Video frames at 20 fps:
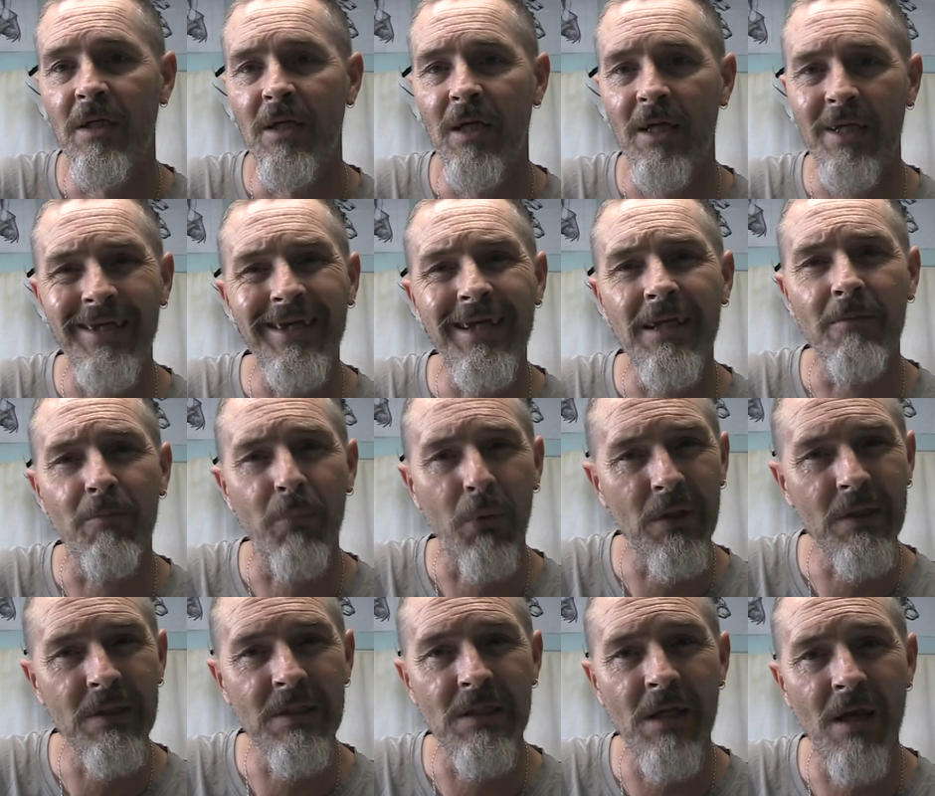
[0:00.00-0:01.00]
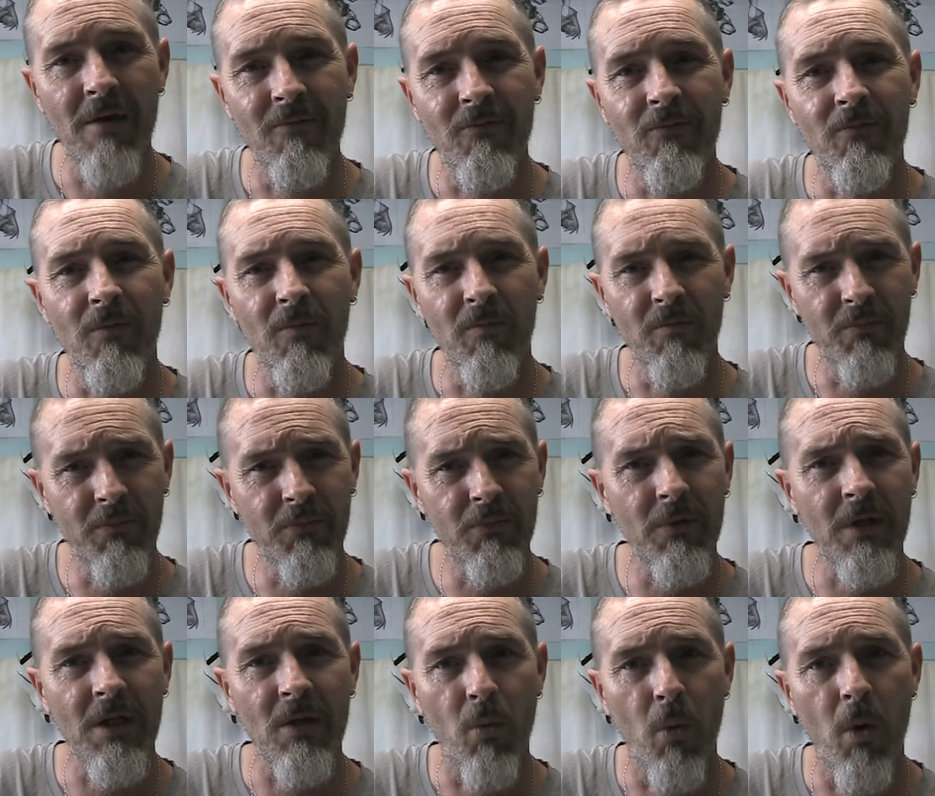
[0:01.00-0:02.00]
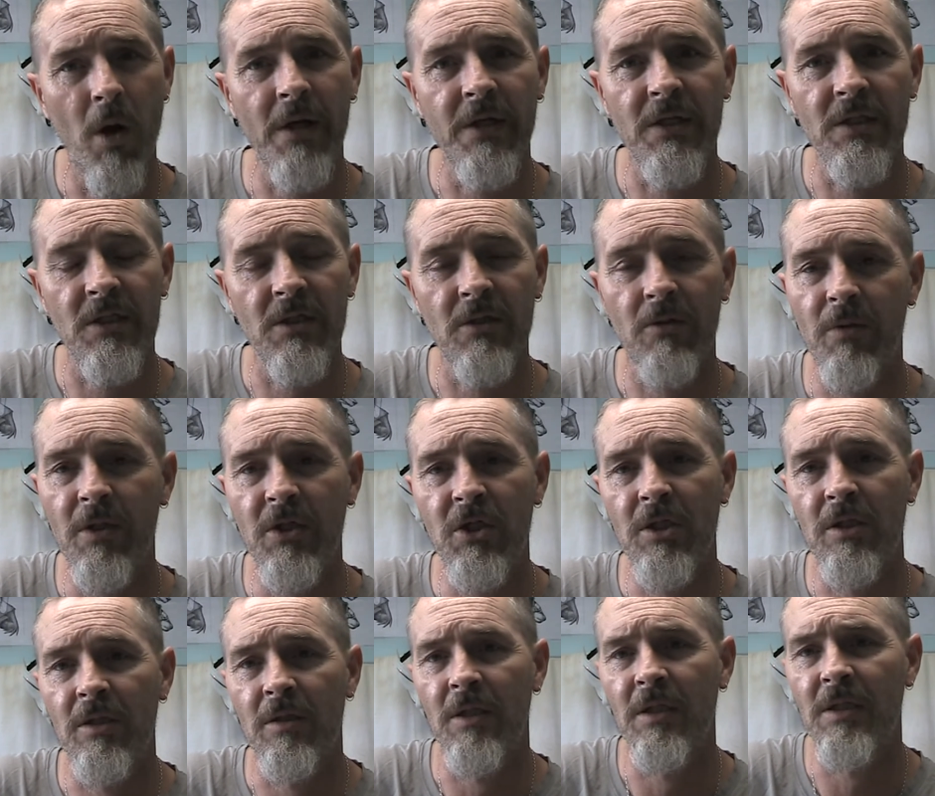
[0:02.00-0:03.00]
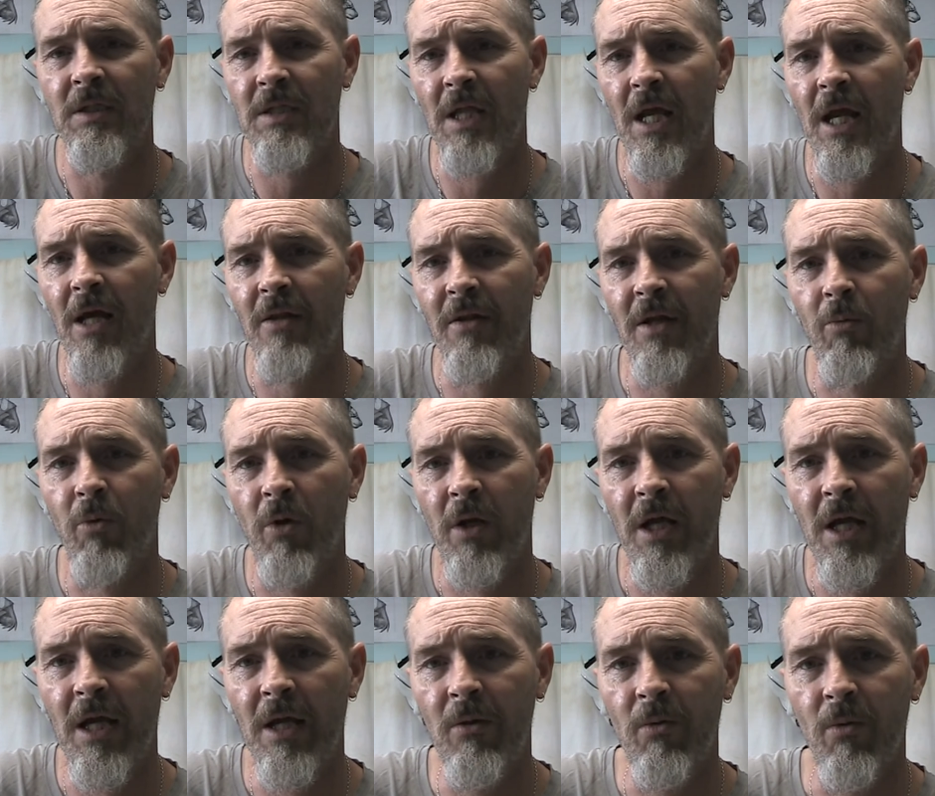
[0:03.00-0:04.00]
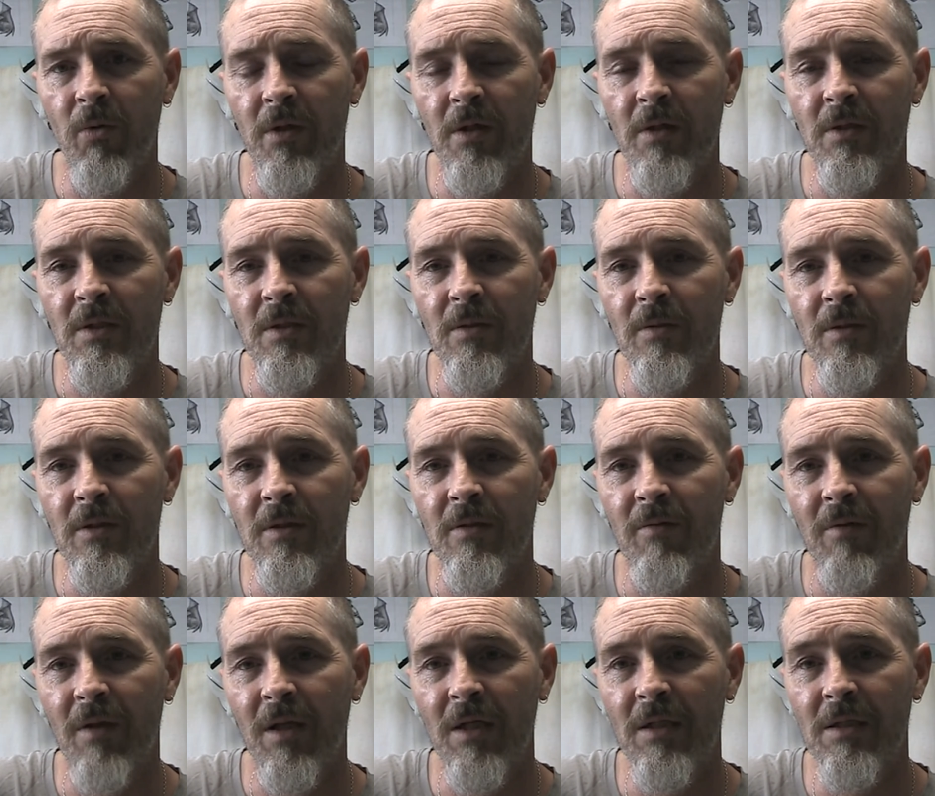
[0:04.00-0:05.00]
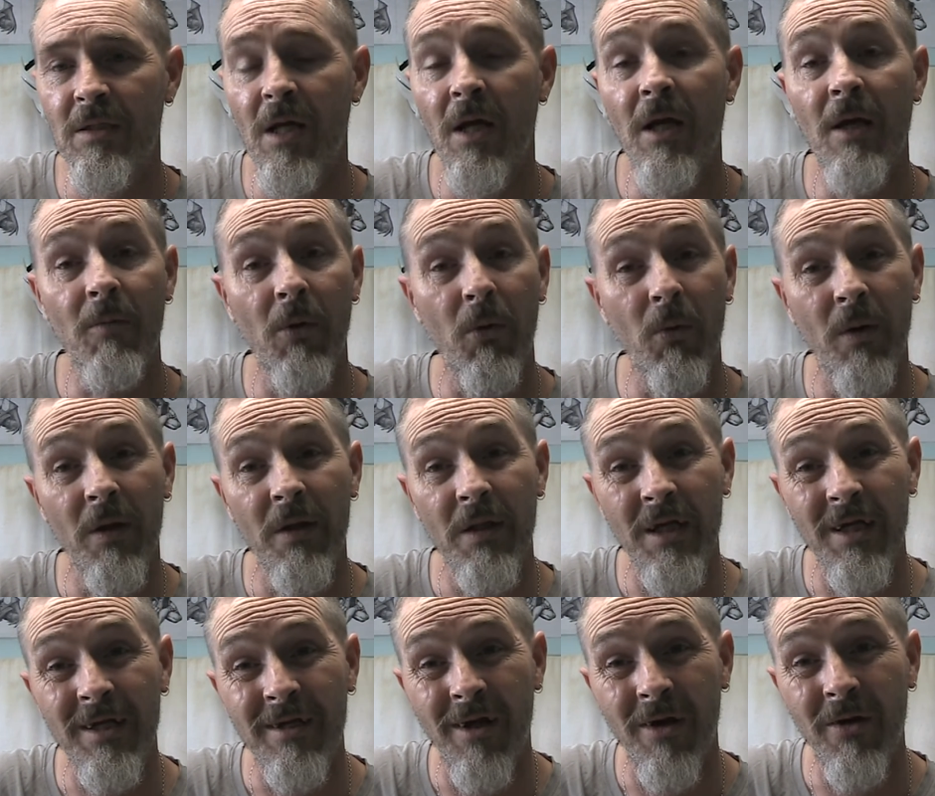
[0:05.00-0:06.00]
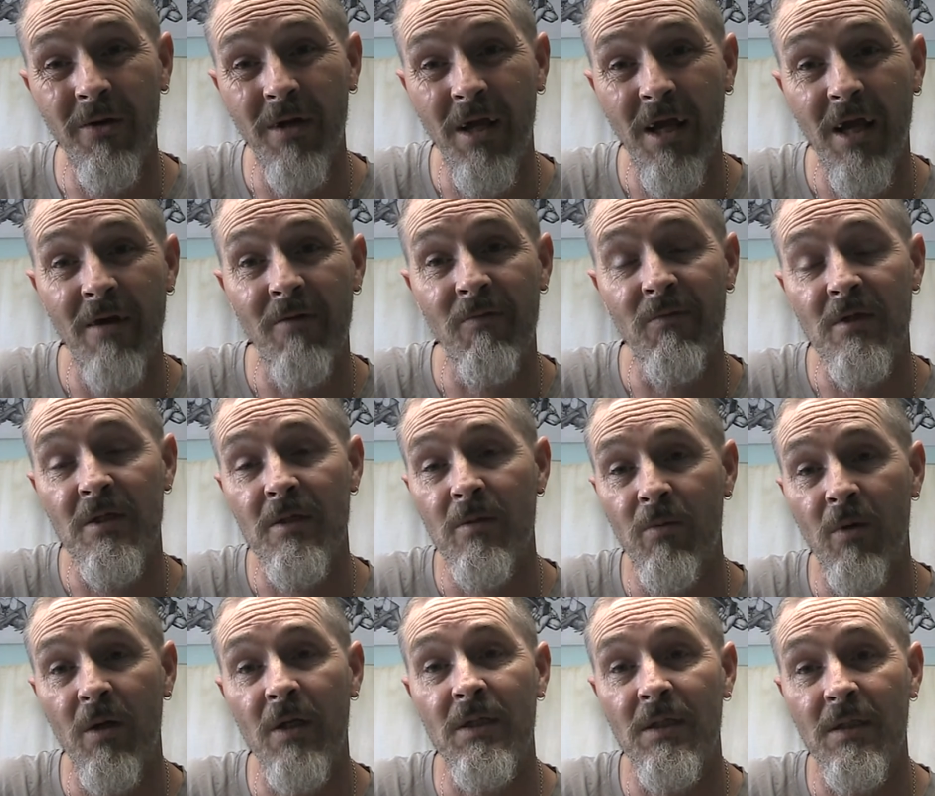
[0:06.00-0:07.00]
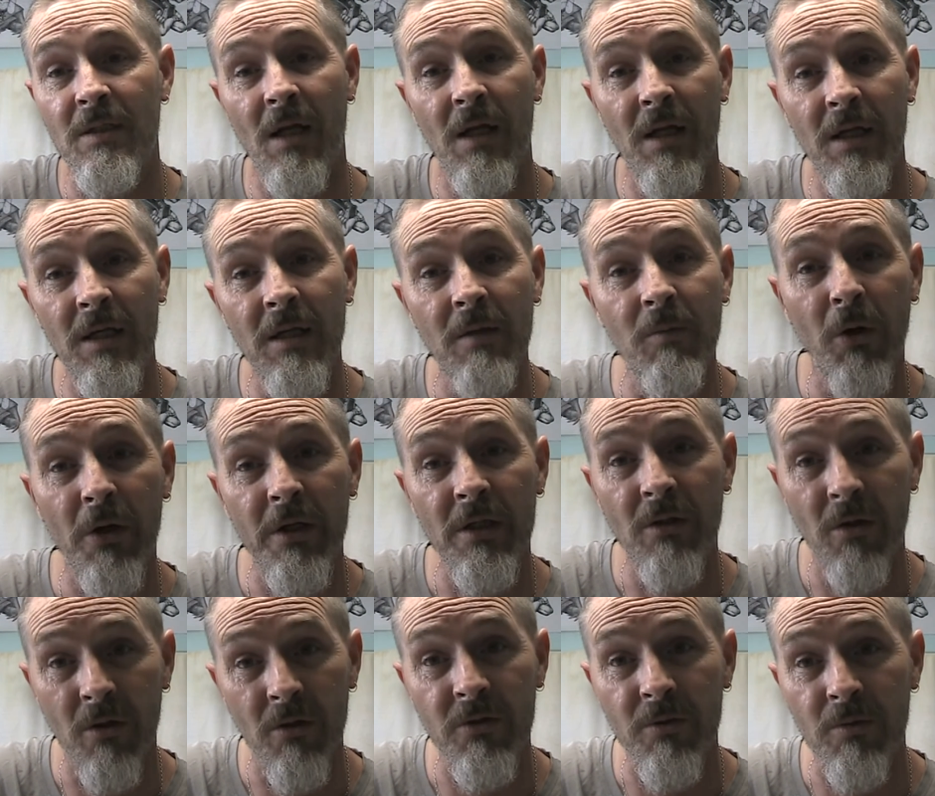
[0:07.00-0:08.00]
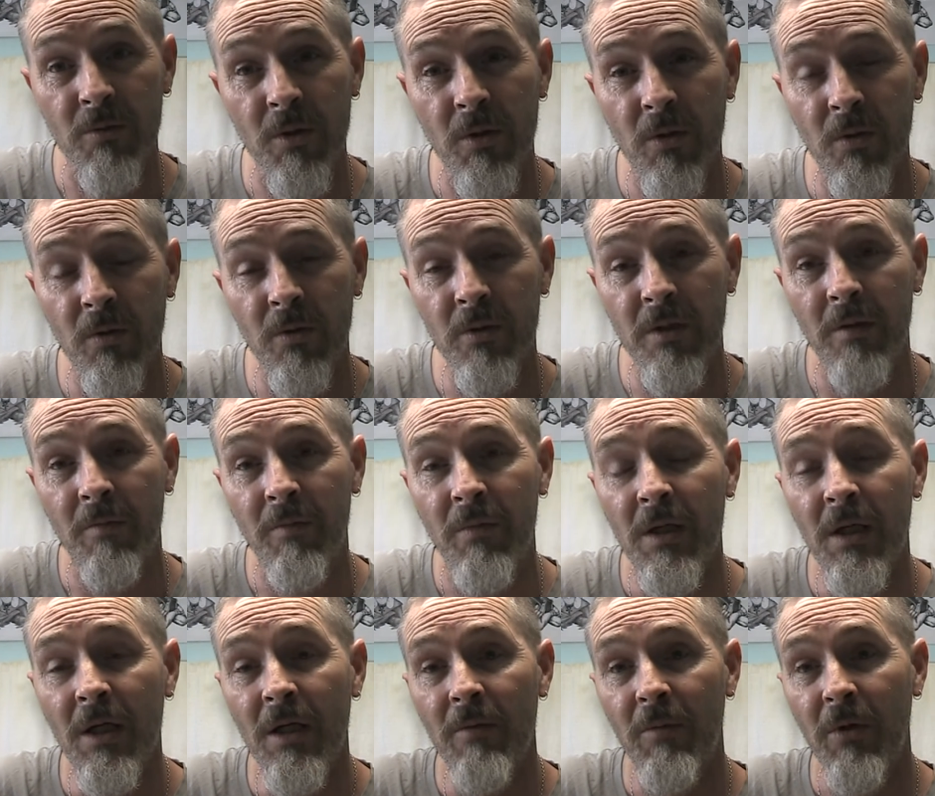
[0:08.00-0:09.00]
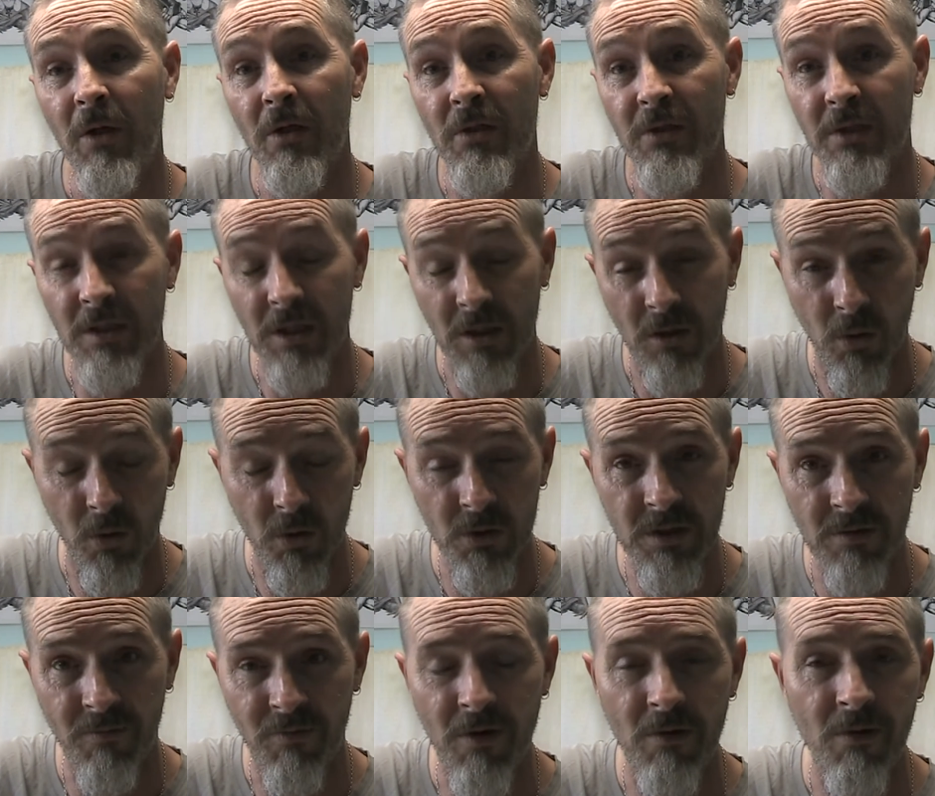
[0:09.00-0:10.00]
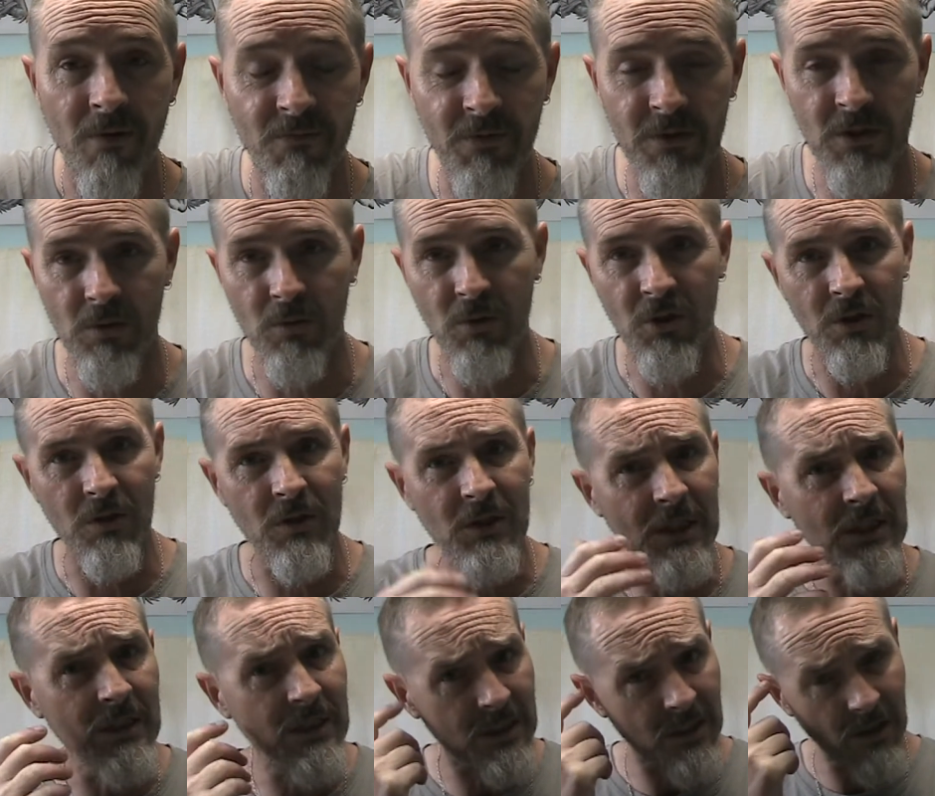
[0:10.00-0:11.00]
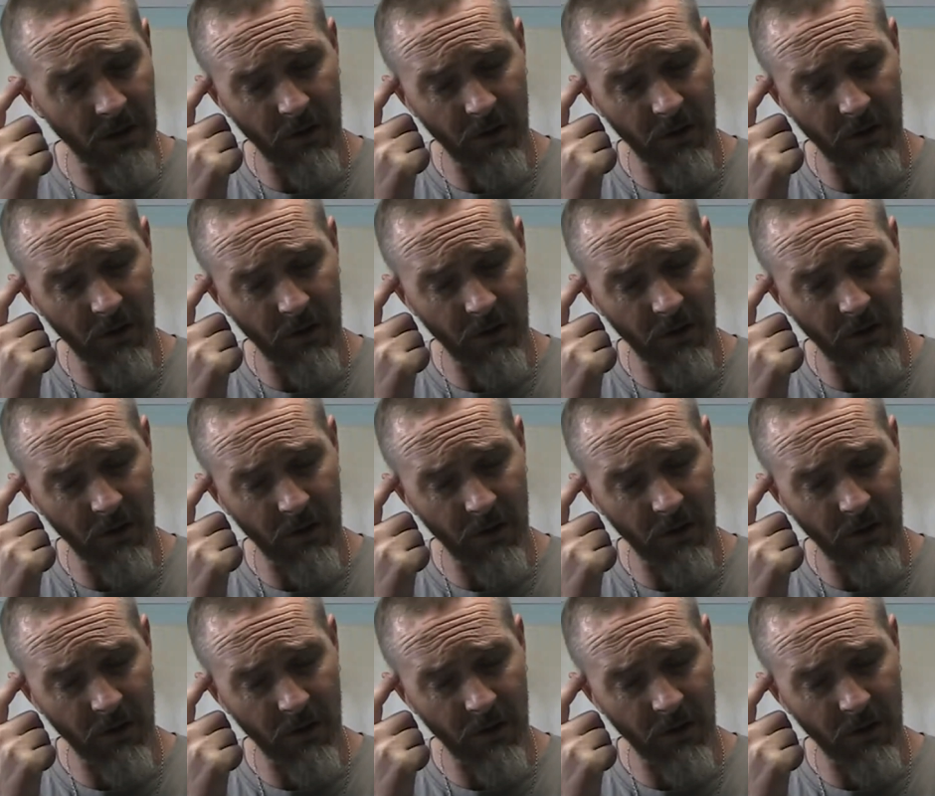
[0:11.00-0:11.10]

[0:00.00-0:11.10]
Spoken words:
Again, police have pretty wide discretion as to how they want to handle those sorts of things, but what they don't have is the right to tell anybody not to record them, because in the course of their official duties